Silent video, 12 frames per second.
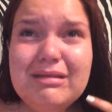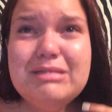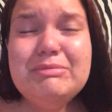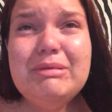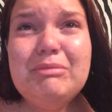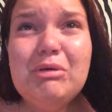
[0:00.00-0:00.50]

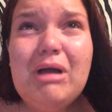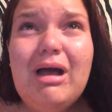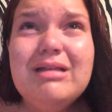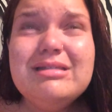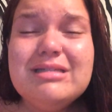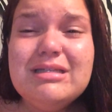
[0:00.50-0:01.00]
There's people
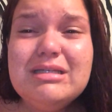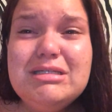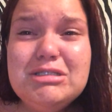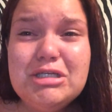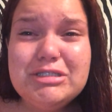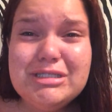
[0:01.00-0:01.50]

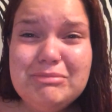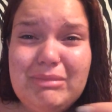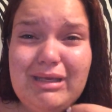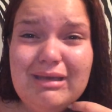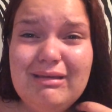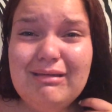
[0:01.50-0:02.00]
constantly judging
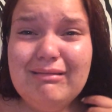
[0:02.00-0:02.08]
me